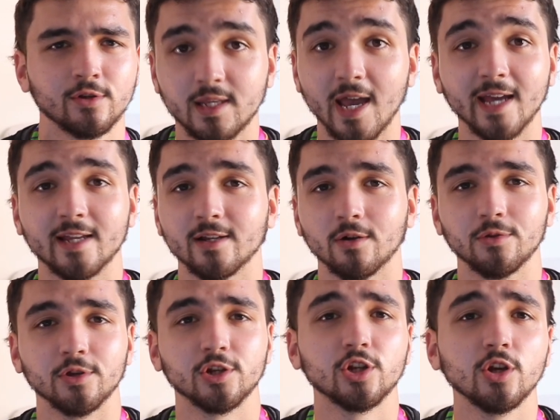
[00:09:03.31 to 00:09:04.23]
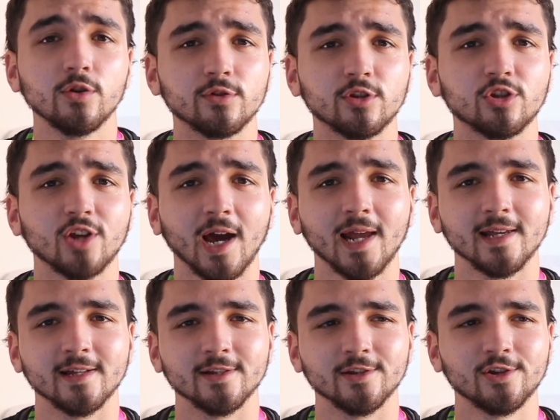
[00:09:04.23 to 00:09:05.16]
Taking on this huge
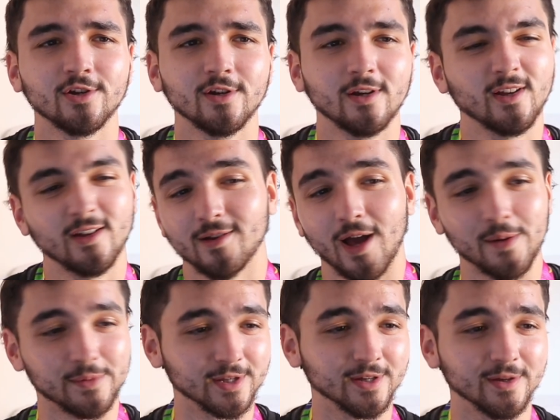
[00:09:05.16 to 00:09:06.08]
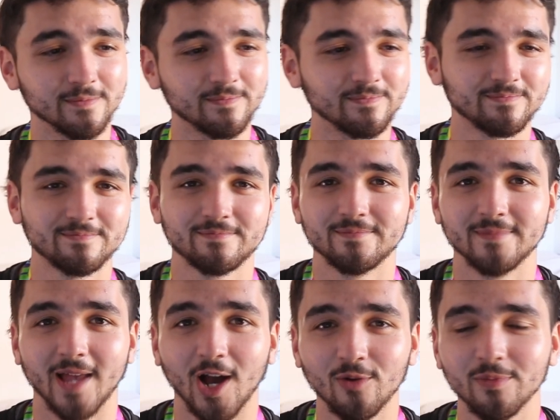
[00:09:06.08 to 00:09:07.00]
challenge. I'm gonna
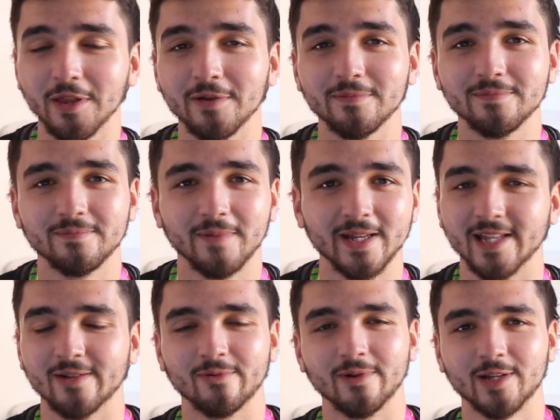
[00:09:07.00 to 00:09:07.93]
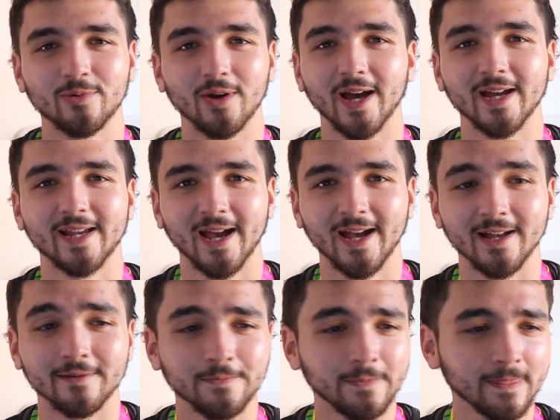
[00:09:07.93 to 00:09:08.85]
help them in any which way I
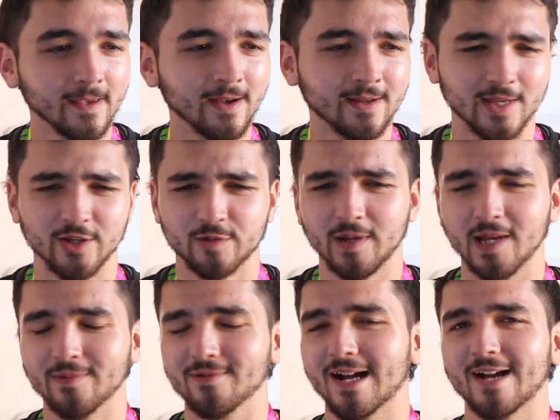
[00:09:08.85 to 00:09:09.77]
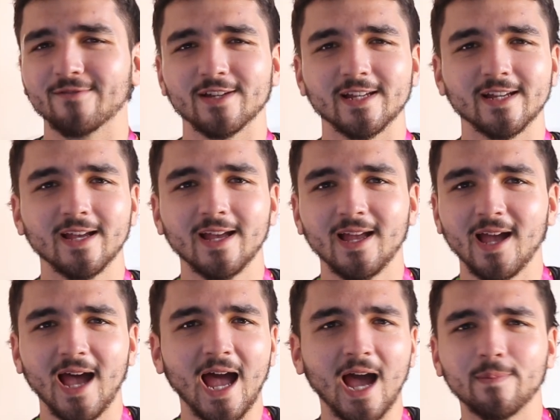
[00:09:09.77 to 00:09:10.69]
can. Those people having
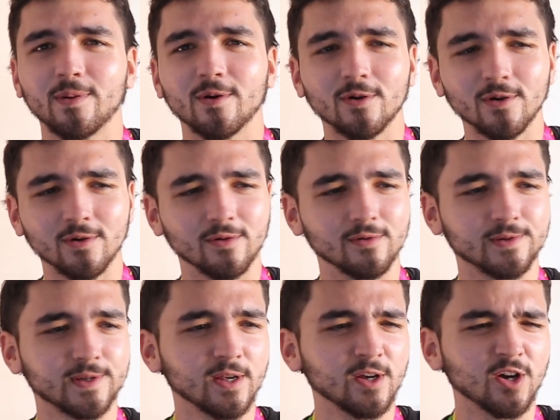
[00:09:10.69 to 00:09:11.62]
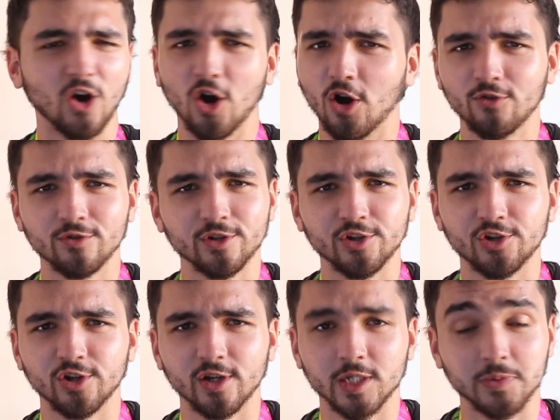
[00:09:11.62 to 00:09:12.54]
apples,
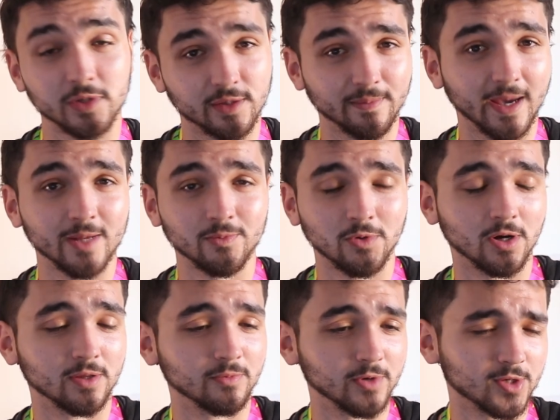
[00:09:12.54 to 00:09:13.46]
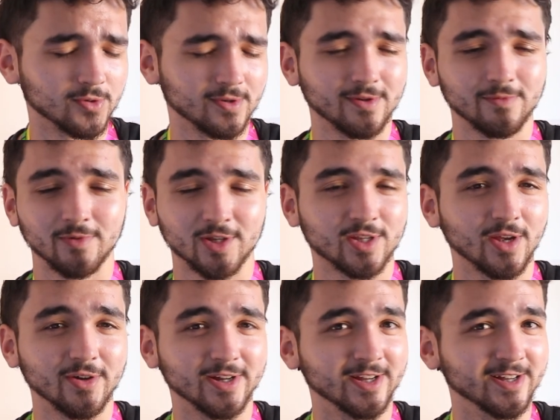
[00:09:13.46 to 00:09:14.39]
oranges was the main one, which was
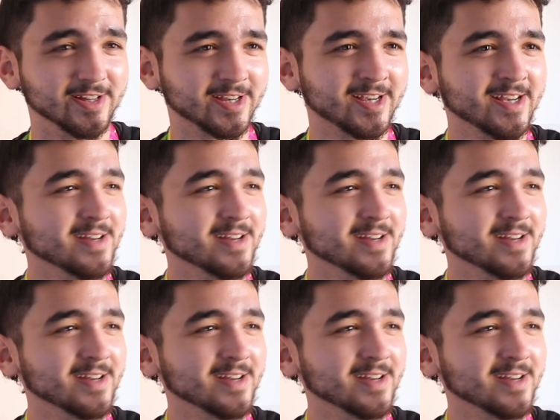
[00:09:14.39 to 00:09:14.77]
so good.